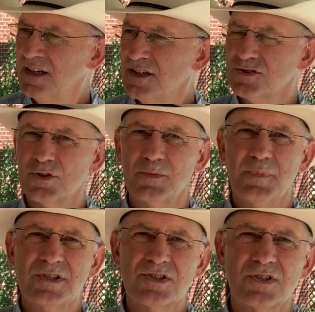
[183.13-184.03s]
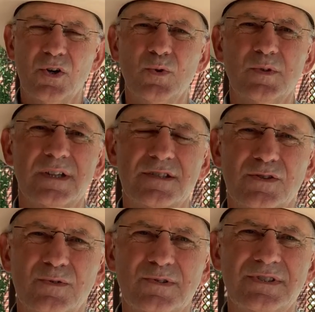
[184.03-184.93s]
So he punched a hole in his
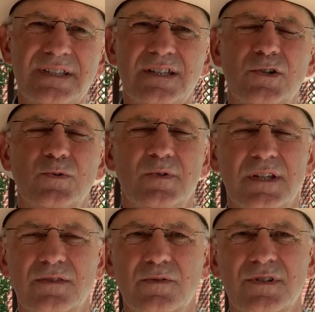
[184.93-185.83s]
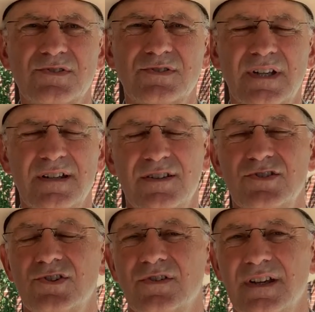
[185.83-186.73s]
old seagull, and he throwed it
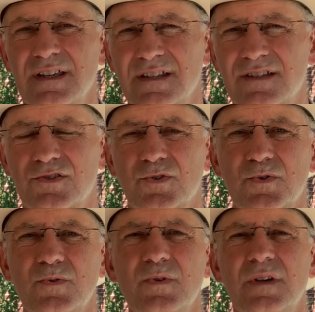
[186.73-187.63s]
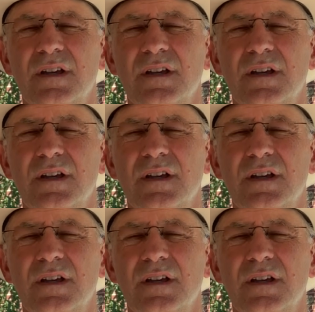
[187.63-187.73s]
straight and true,